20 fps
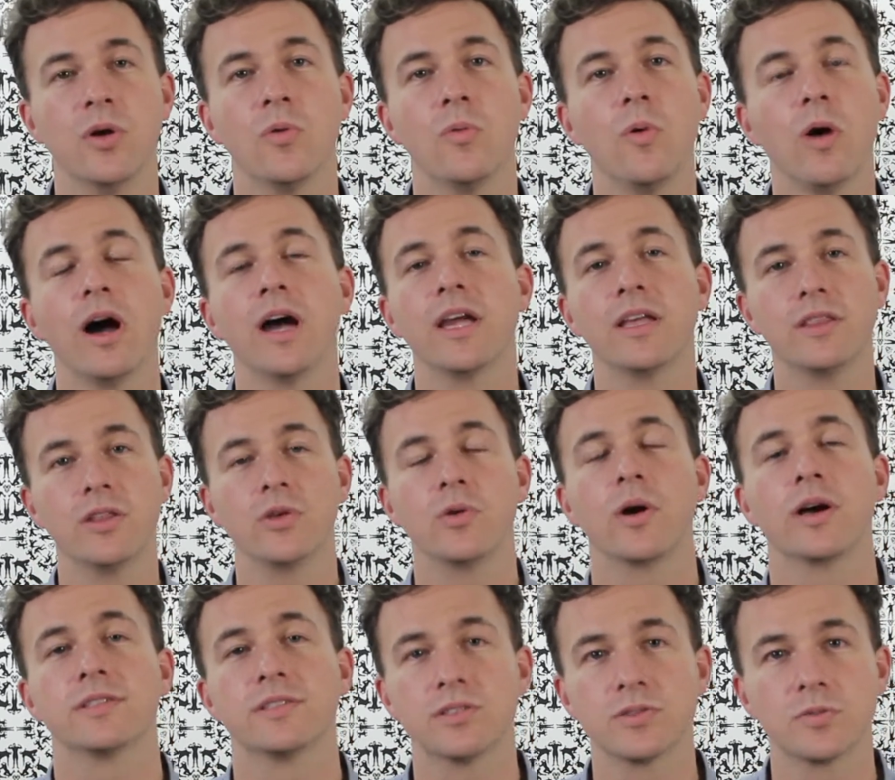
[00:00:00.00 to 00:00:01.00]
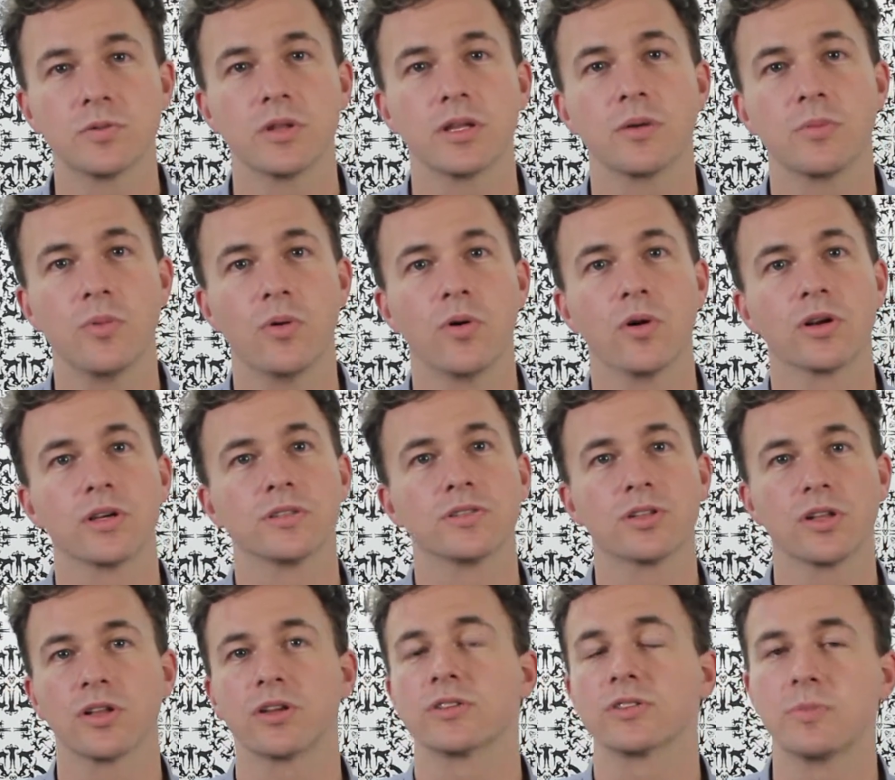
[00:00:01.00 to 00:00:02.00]
why in the US it's really important
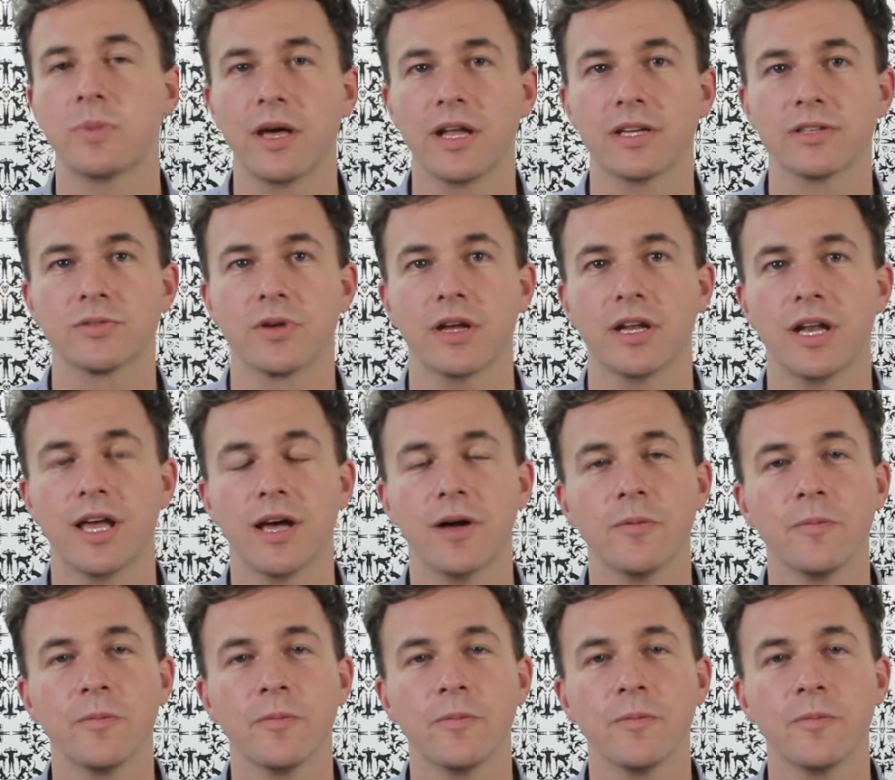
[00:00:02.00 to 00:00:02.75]
to learn Spanish right now.